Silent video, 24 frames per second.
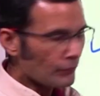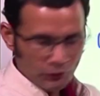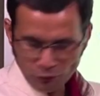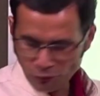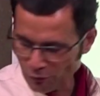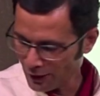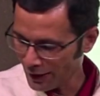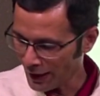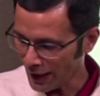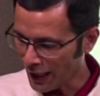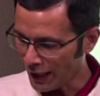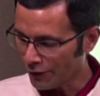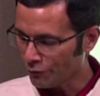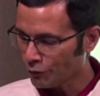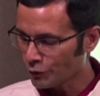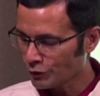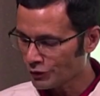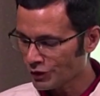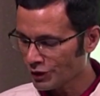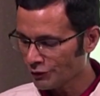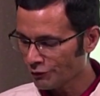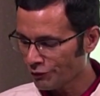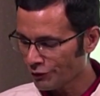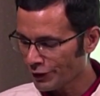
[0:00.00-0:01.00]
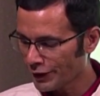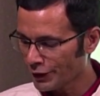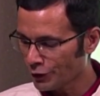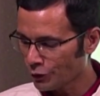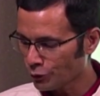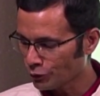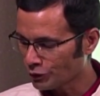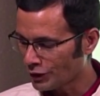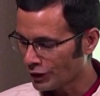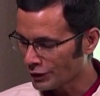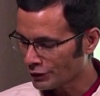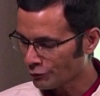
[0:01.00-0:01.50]
Well, I was referring
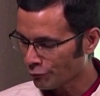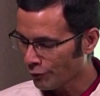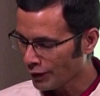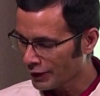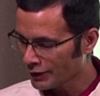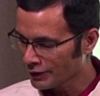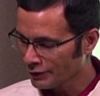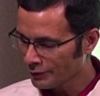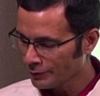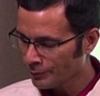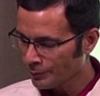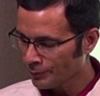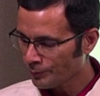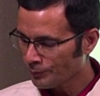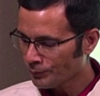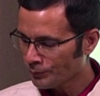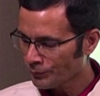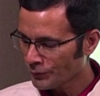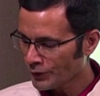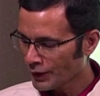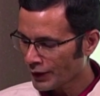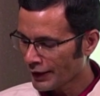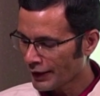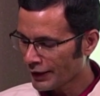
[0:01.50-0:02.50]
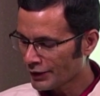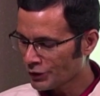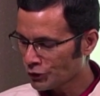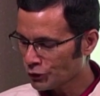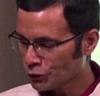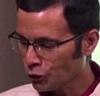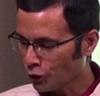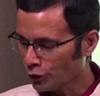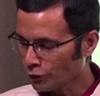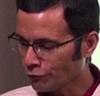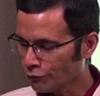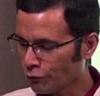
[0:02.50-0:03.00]
to this one. Its
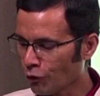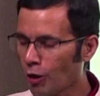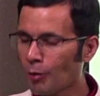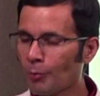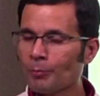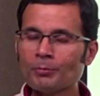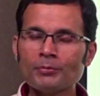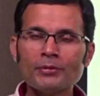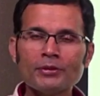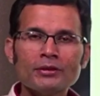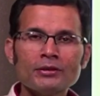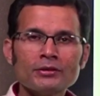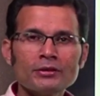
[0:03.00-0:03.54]
short form,